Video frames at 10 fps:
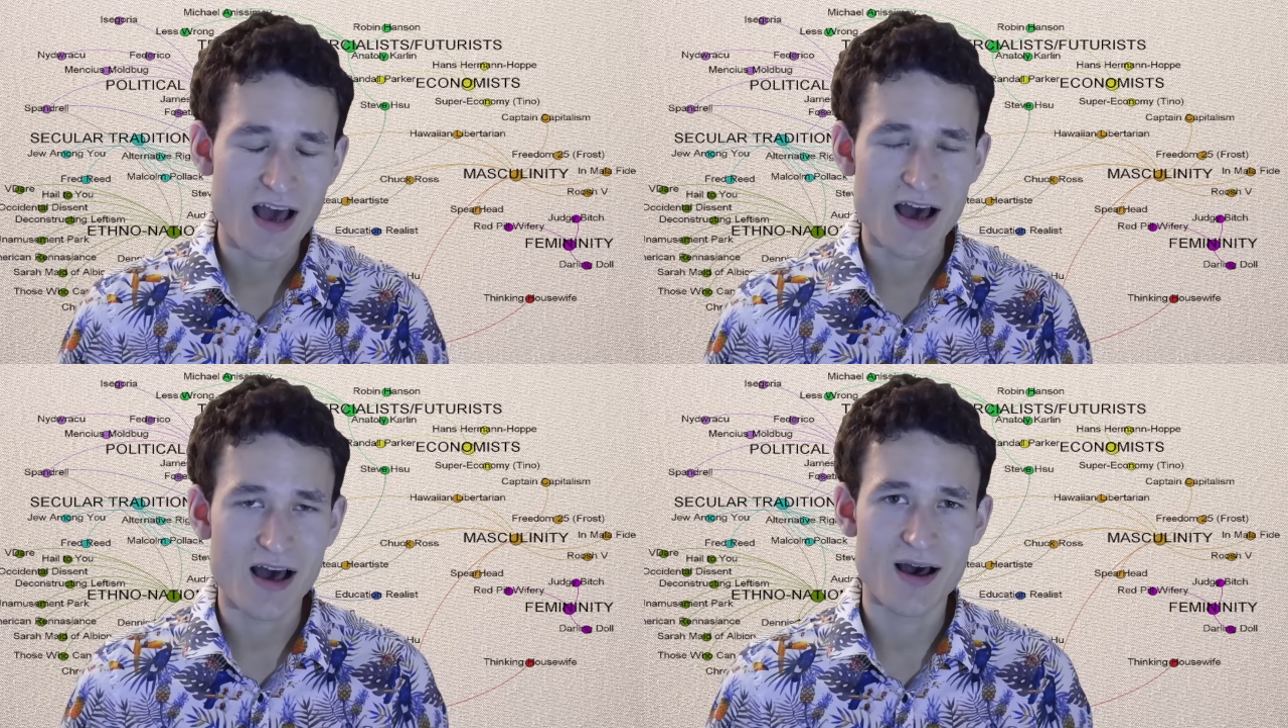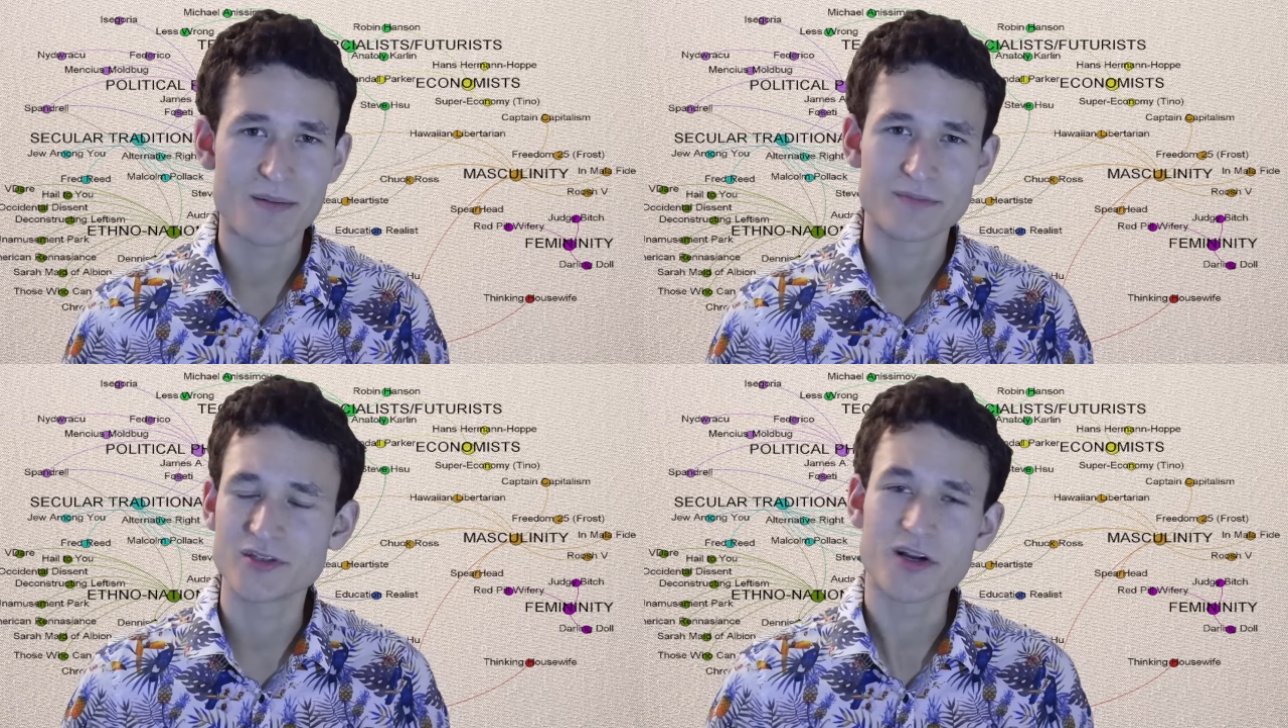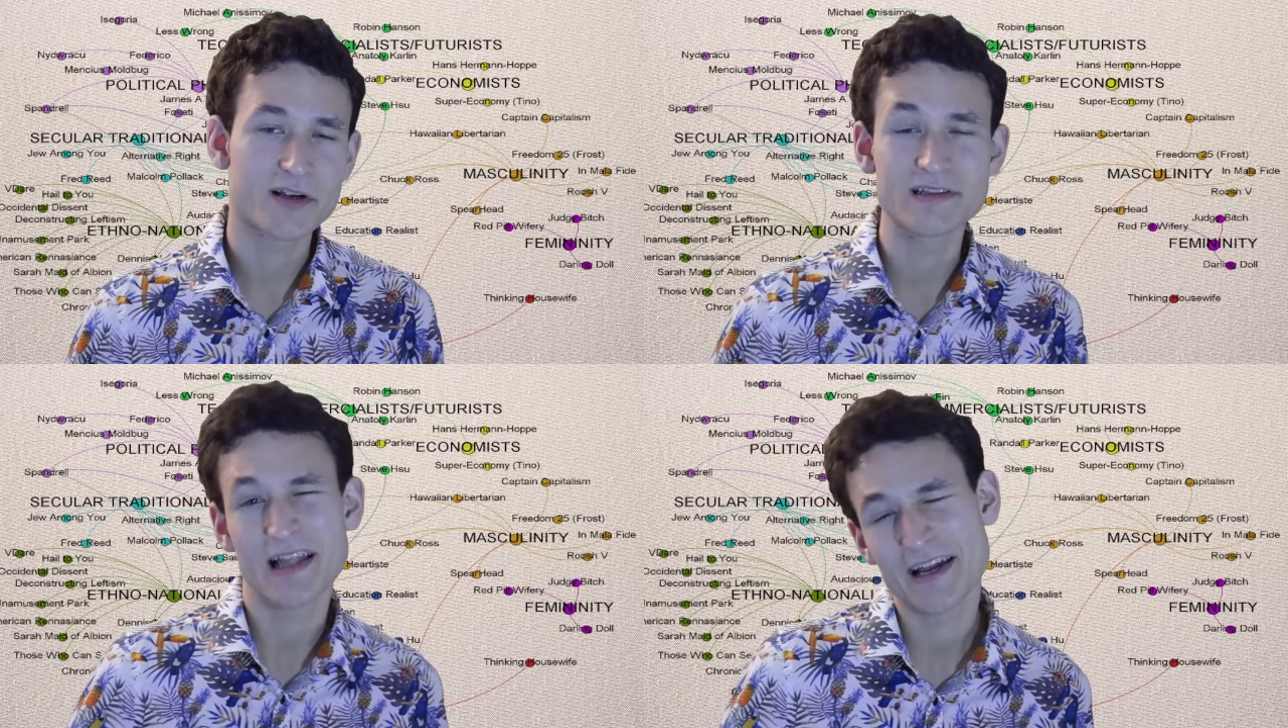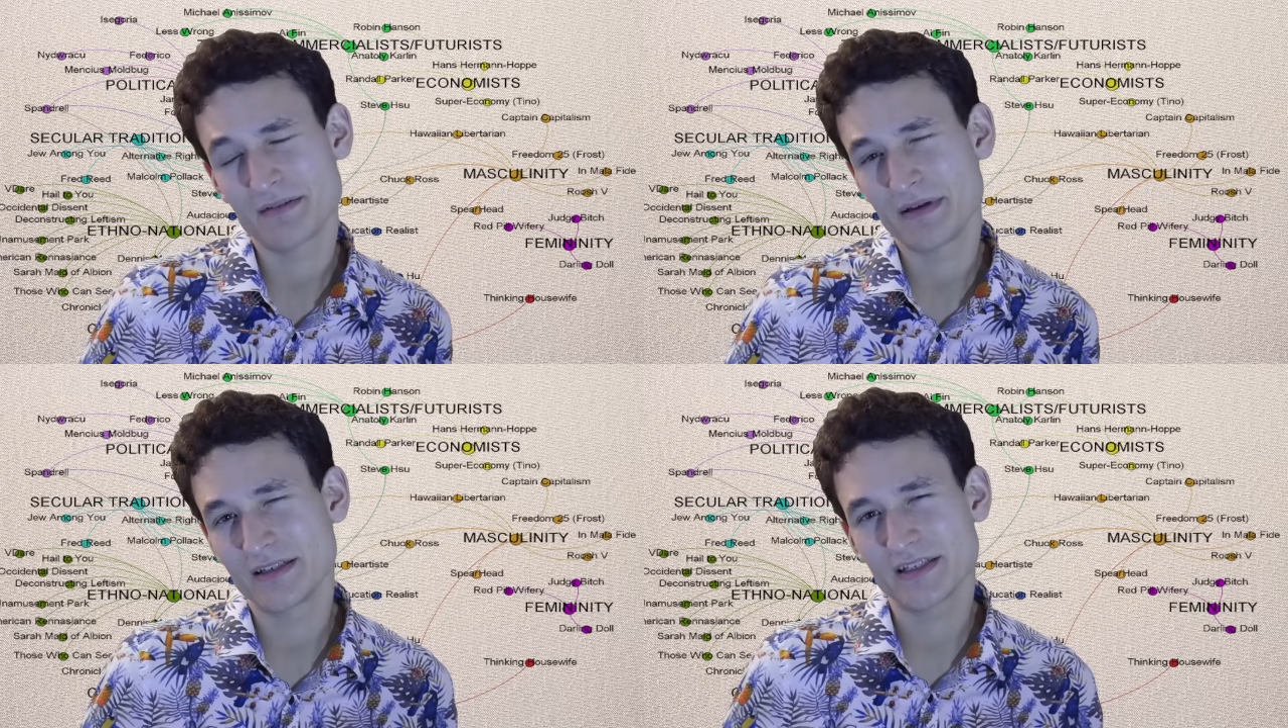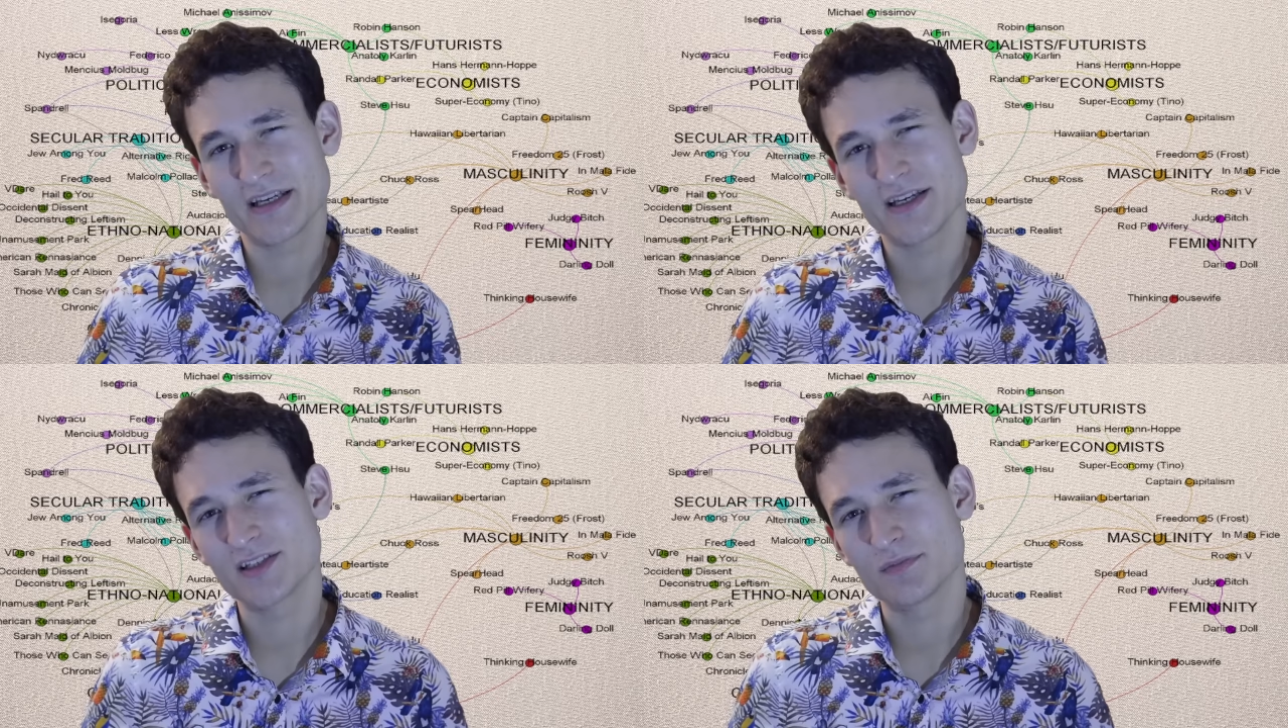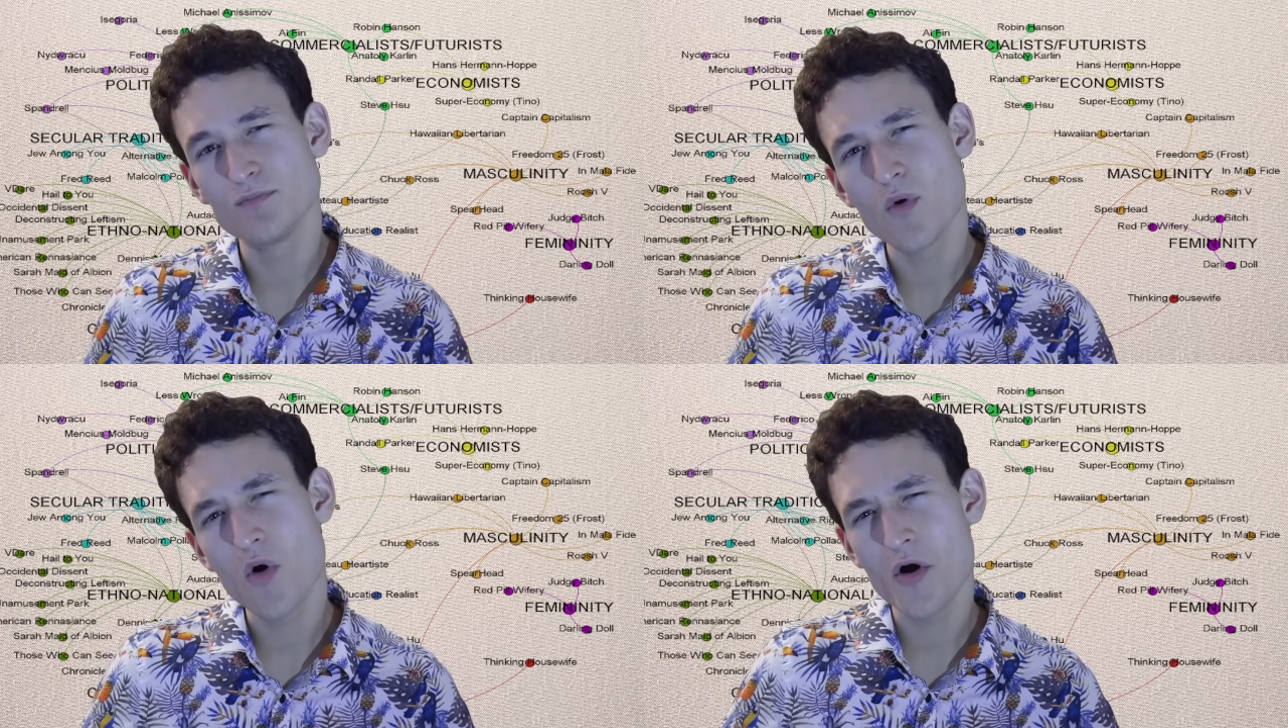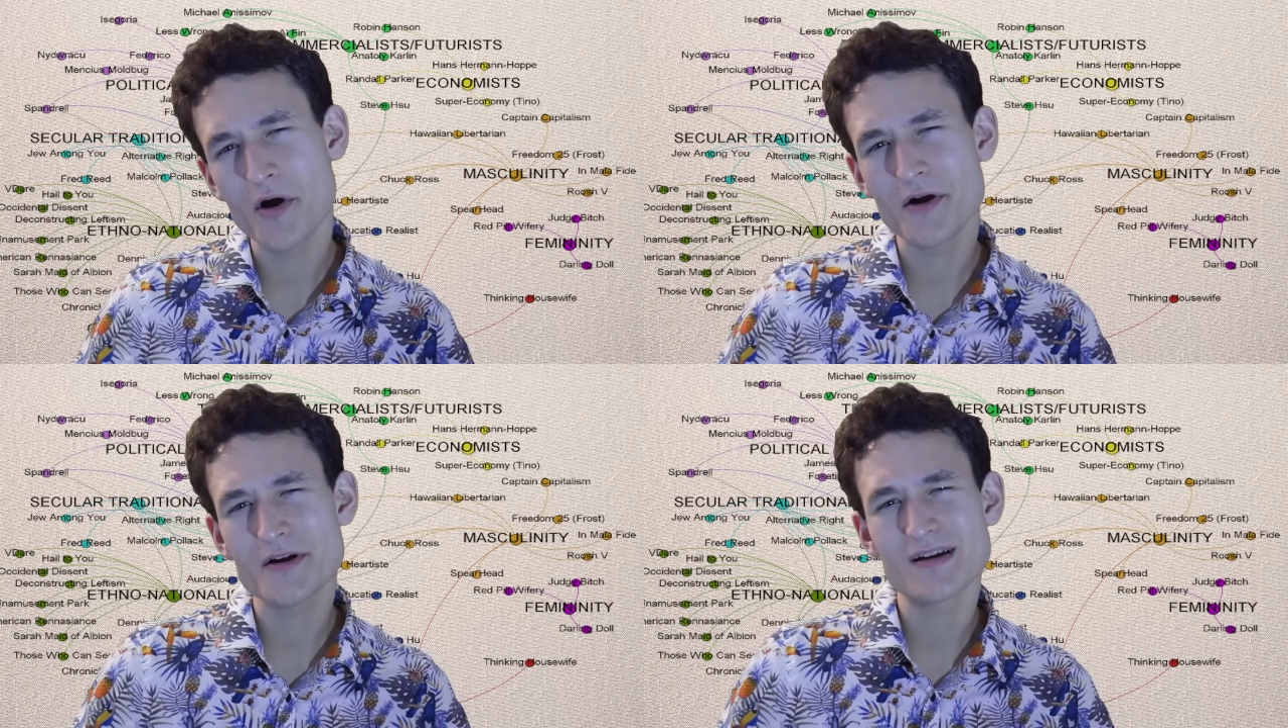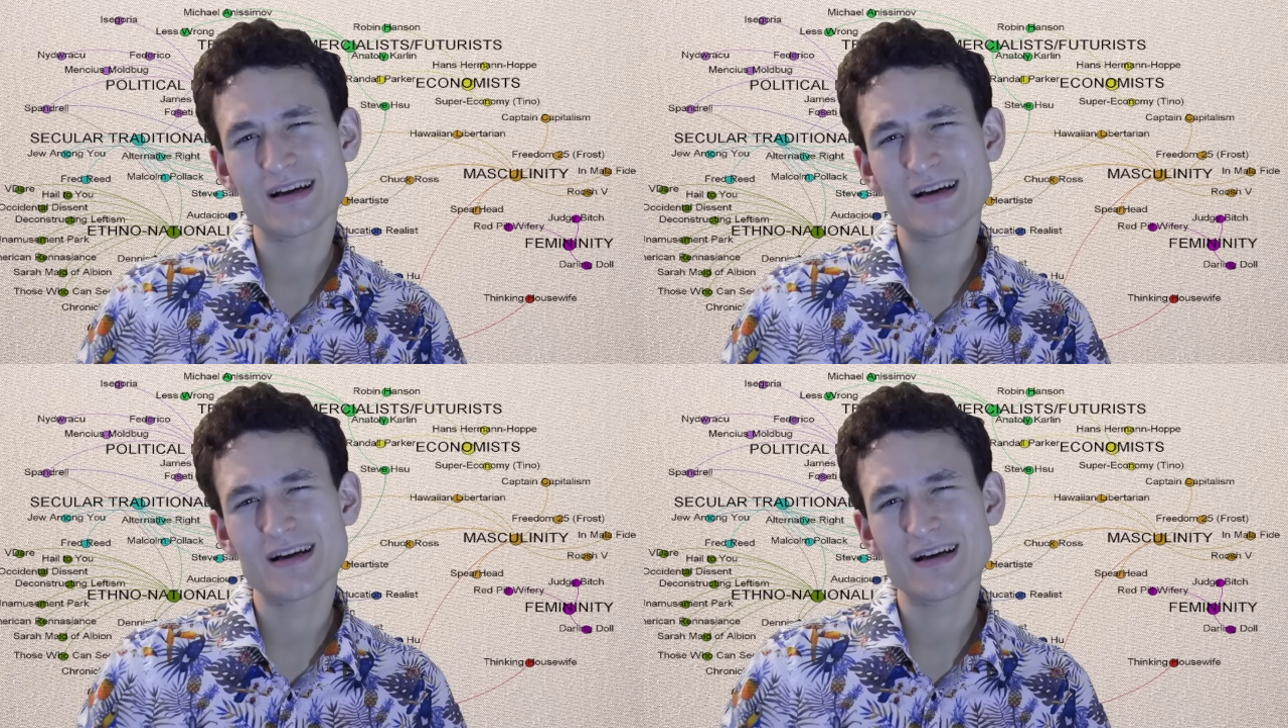um, the Dark Enlightenment is more